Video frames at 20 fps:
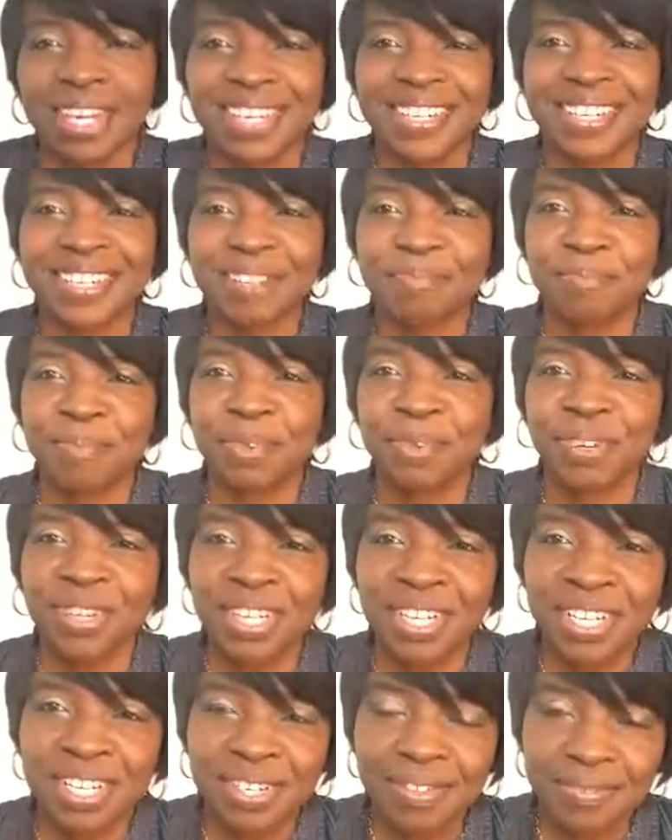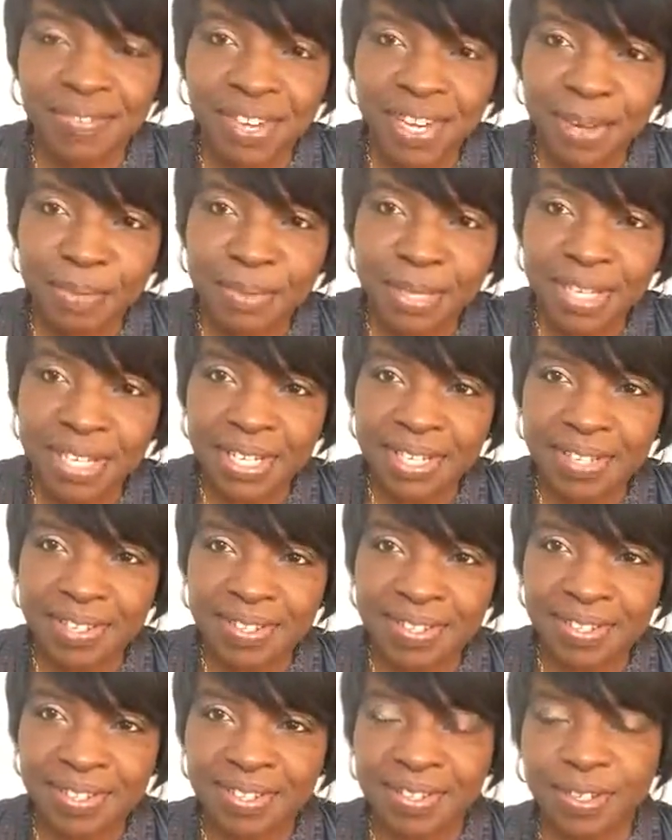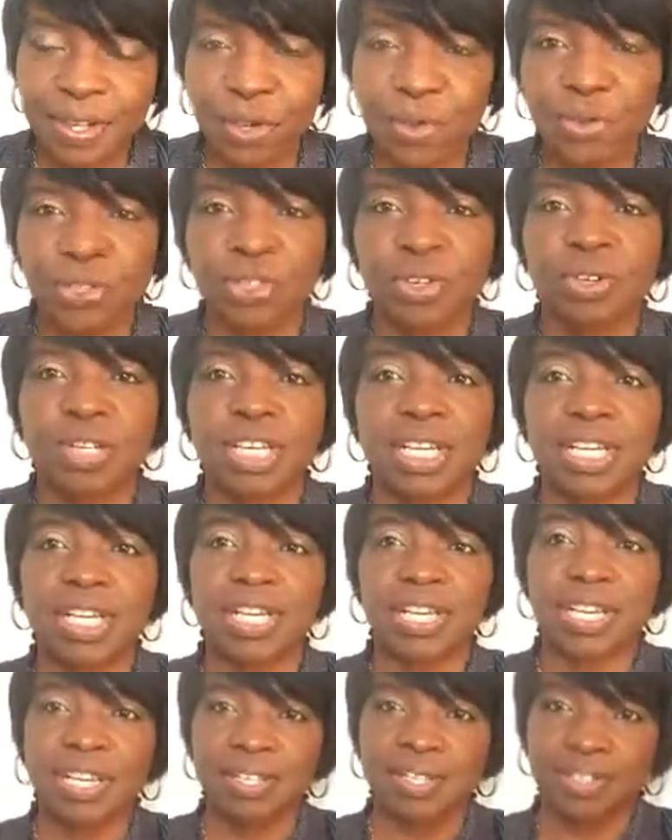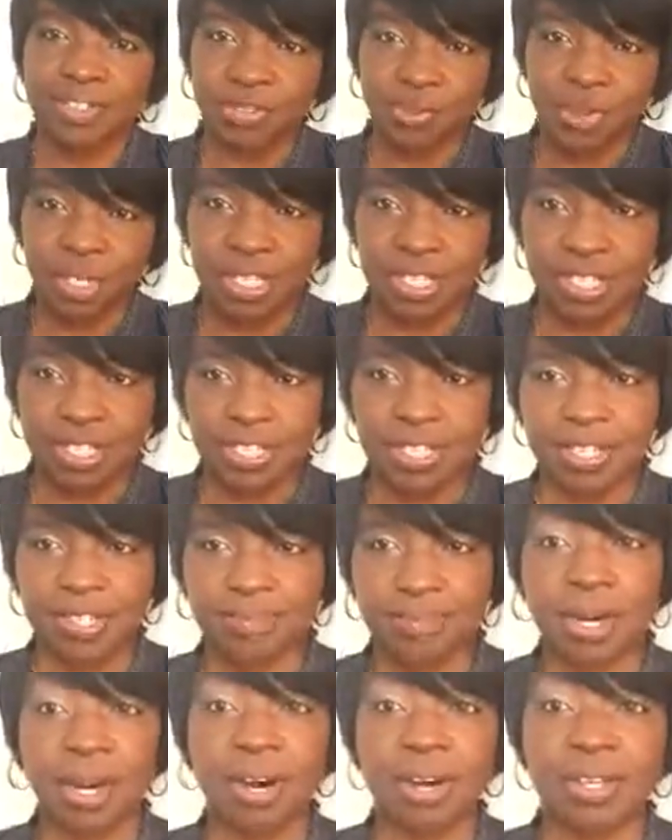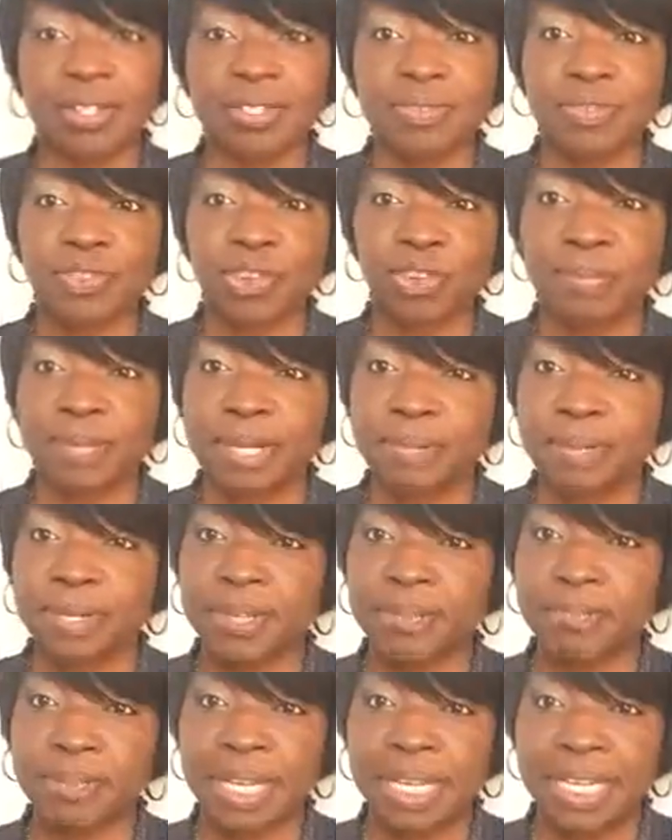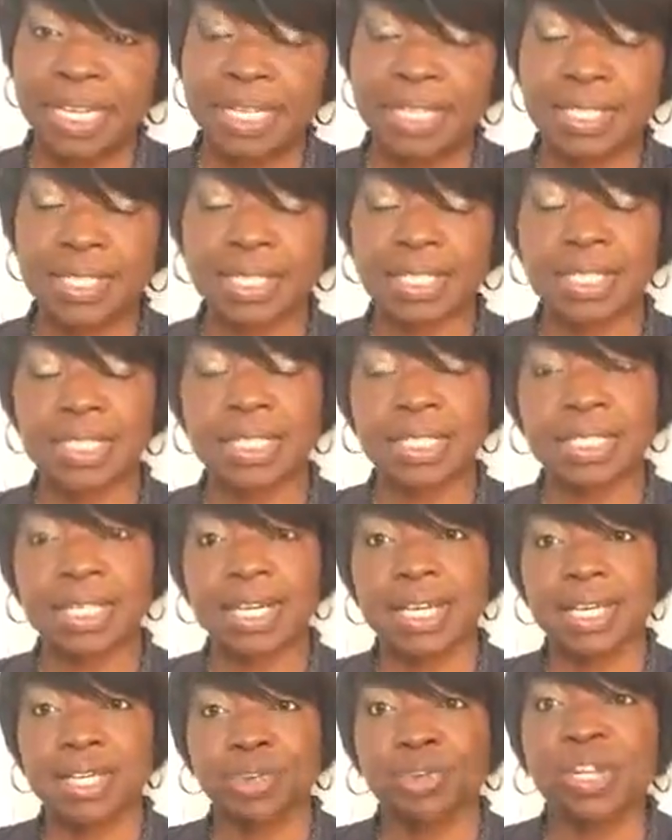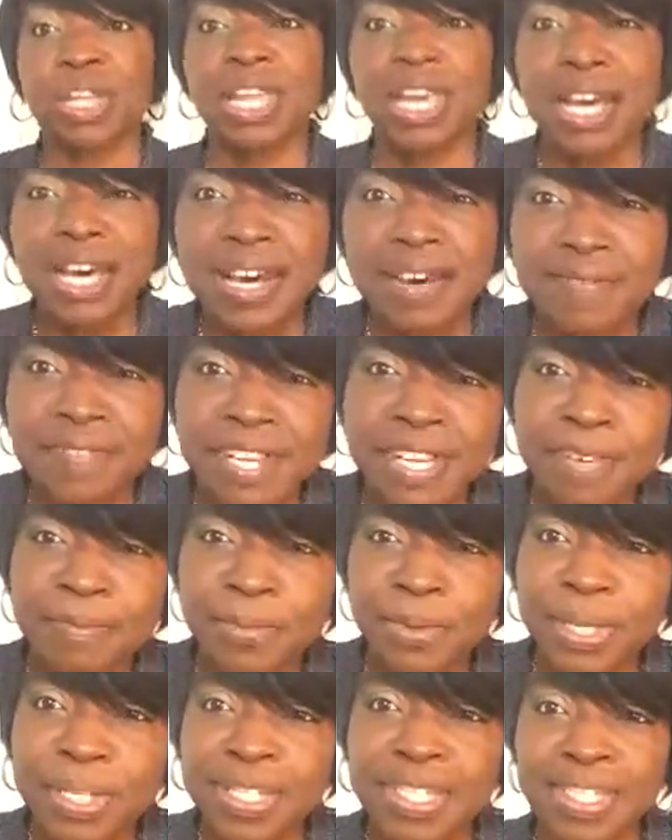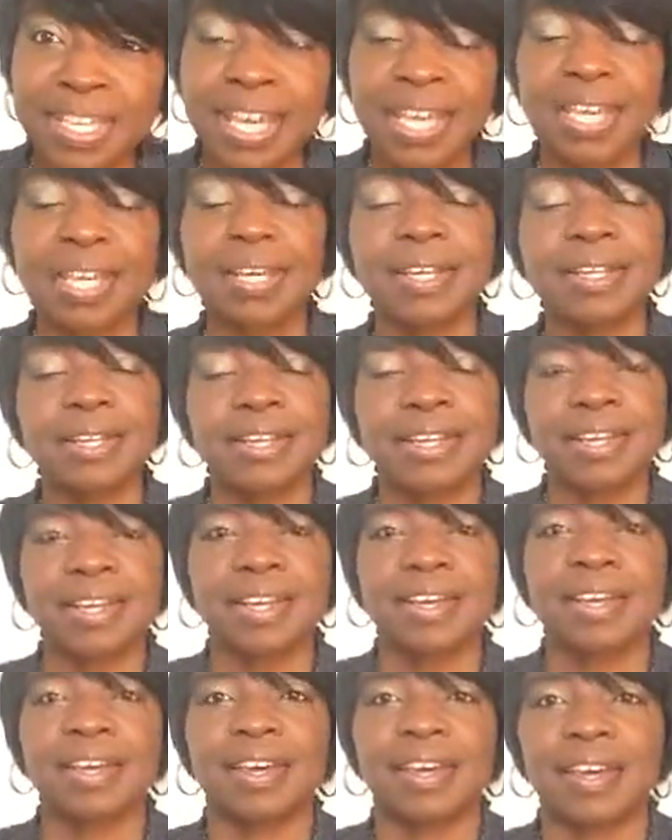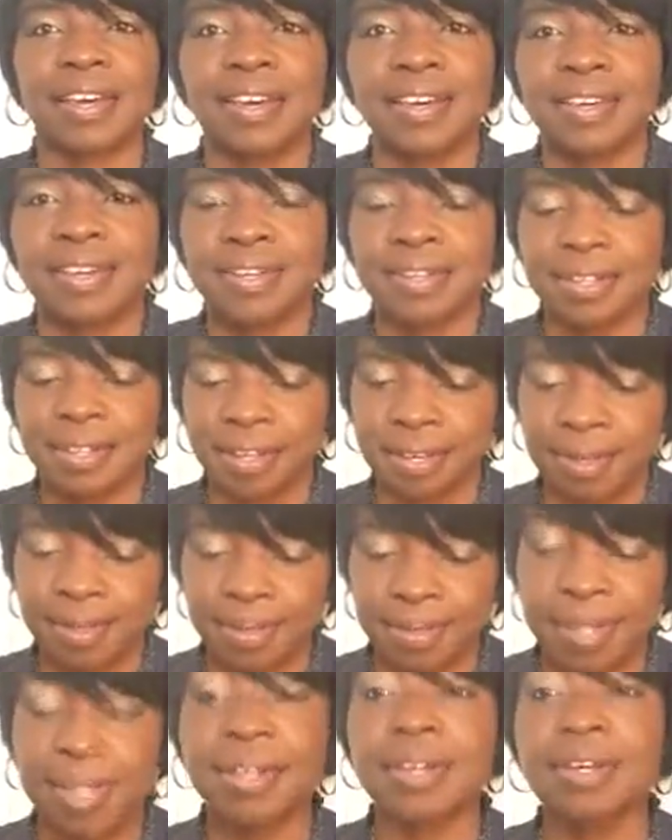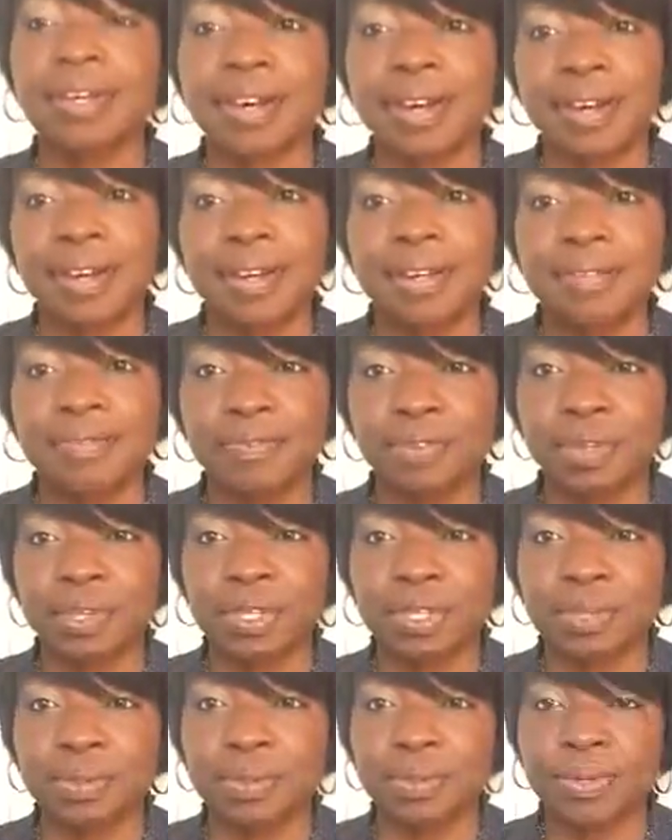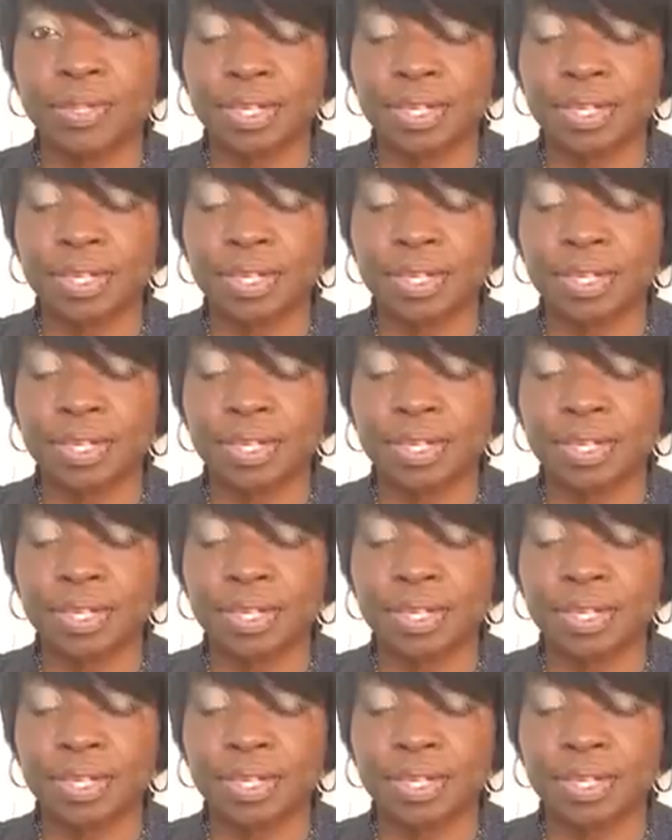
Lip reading: Good morning, family. This is Coach Charlene. I just wanted to pause for a minute and just say you're loved and appreciated, and thank God for you.